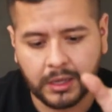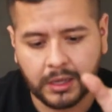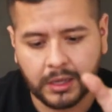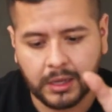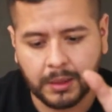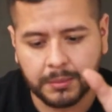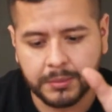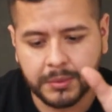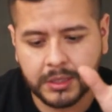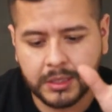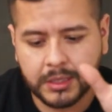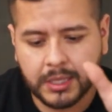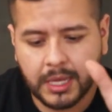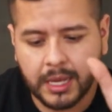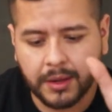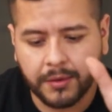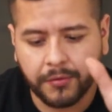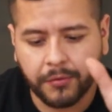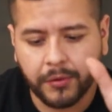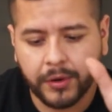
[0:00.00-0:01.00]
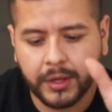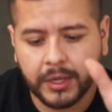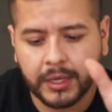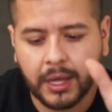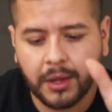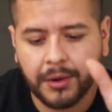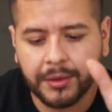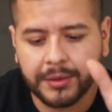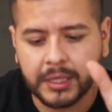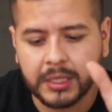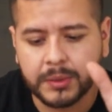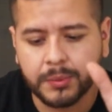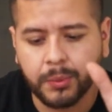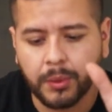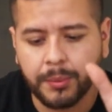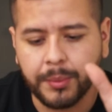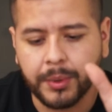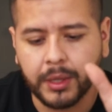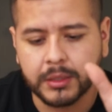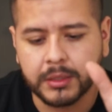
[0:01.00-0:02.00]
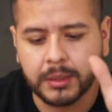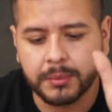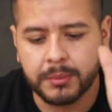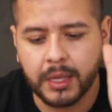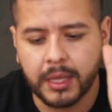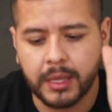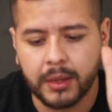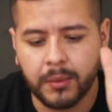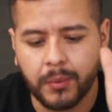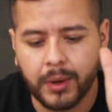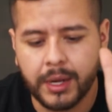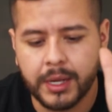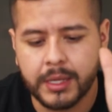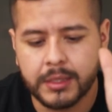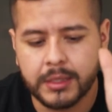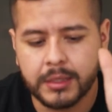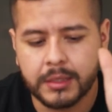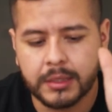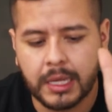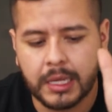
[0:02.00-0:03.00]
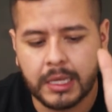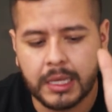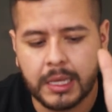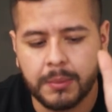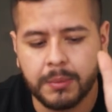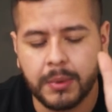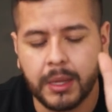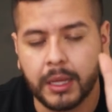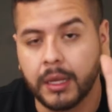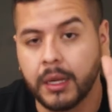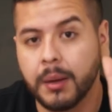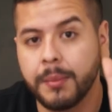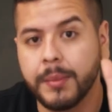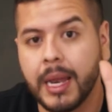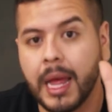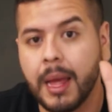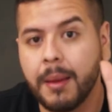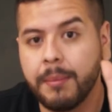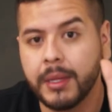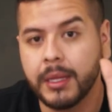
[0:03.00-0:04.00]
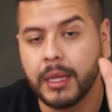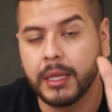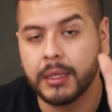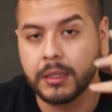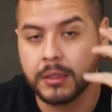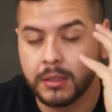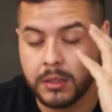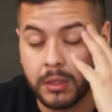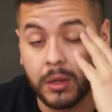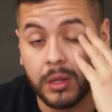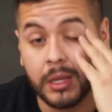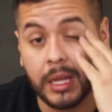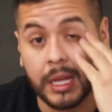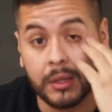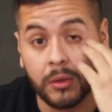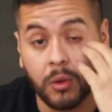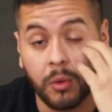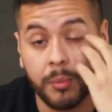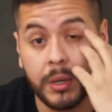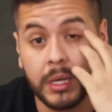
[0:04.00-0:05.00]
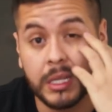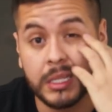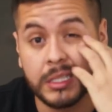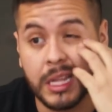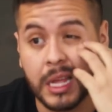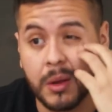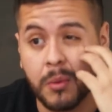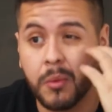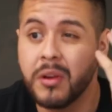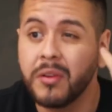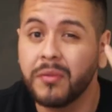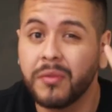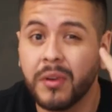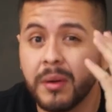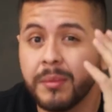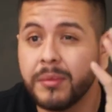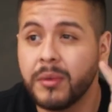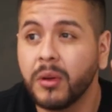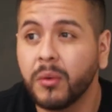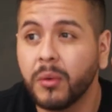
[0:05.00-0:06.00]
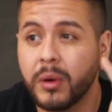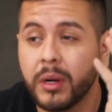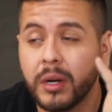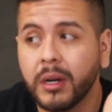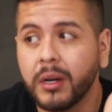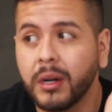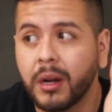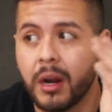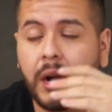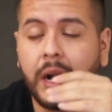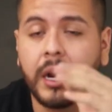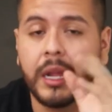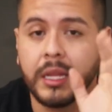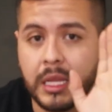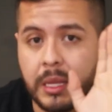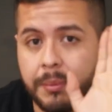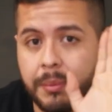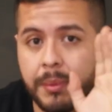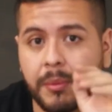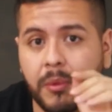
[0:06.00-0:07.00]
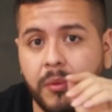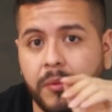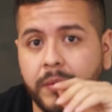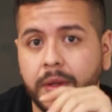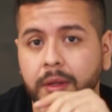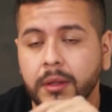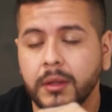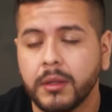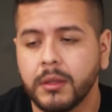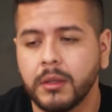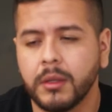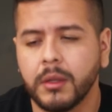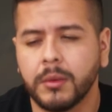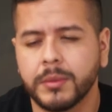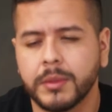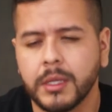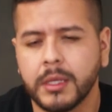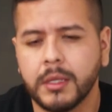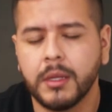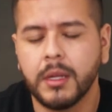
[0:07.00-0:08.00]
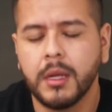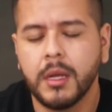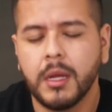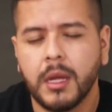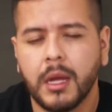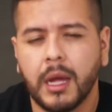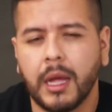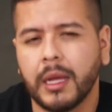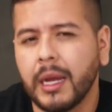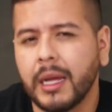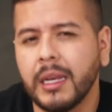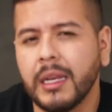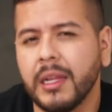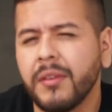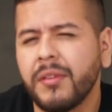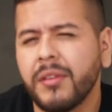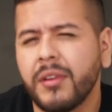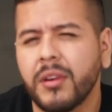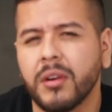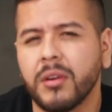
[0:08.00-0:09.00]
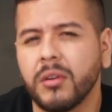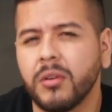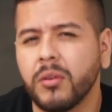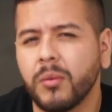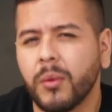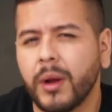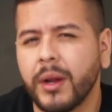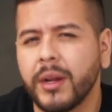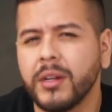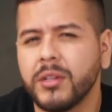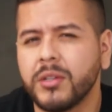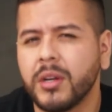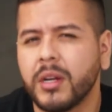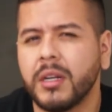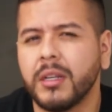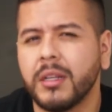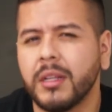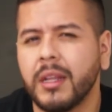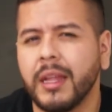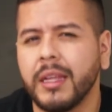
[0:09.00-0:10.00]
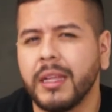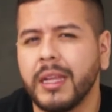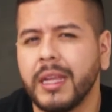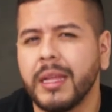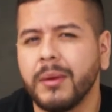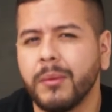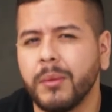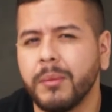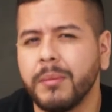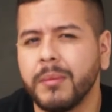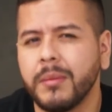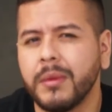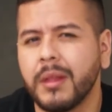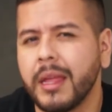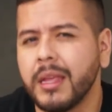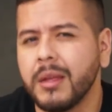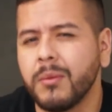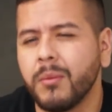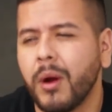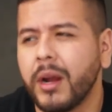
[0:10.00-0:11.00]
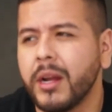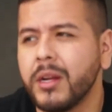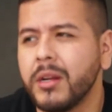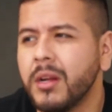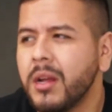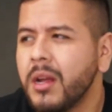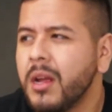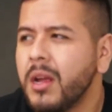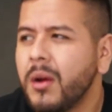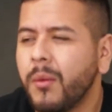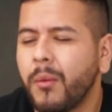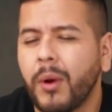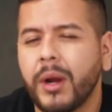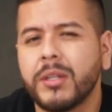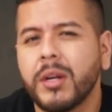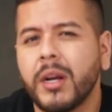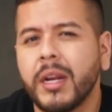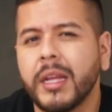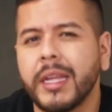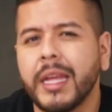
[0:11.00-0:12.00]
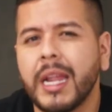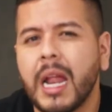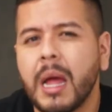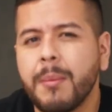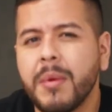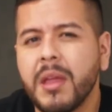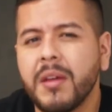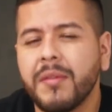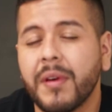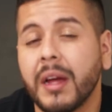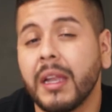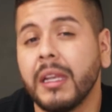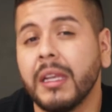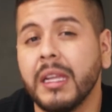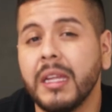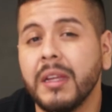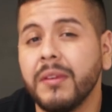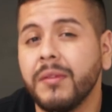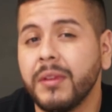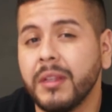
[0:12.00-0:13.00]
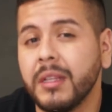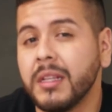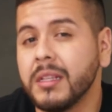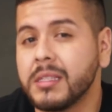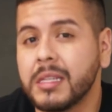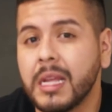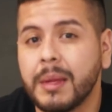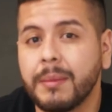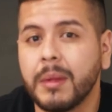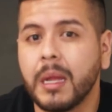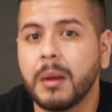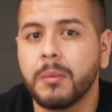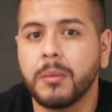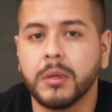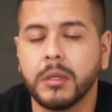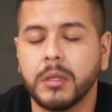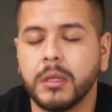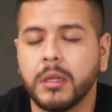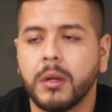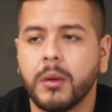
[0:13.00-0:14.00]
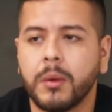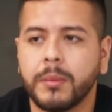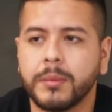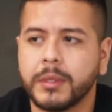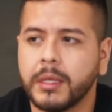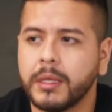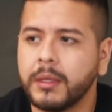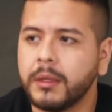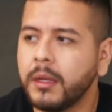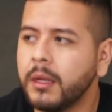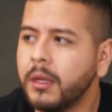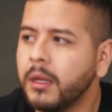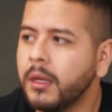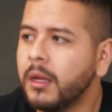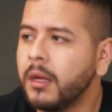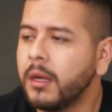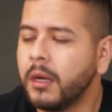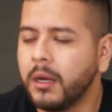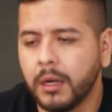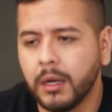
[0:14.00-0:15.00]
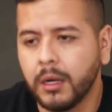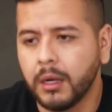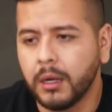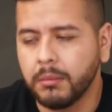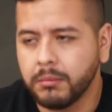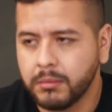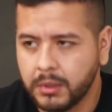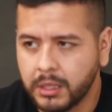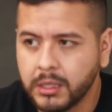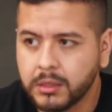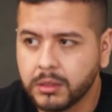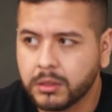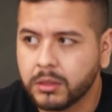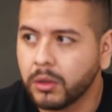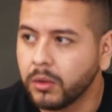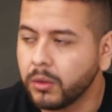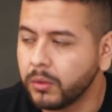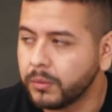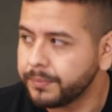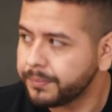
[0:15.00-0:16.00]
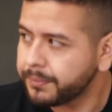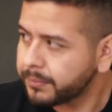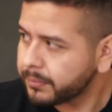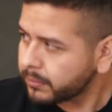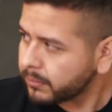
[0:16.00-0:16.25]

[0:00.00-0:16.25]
I'm just like freaking out at this point because I'm like, why does this guy keep like coming at me like this? You know, like normally it's like, where you from? Nowhere. All right, keep it moving. You know what I'm saying? Like I live here, dude. Why are you trying to like get like why are you trying to get at me if I live in the same neighborhood? You know what I'm saying? And so.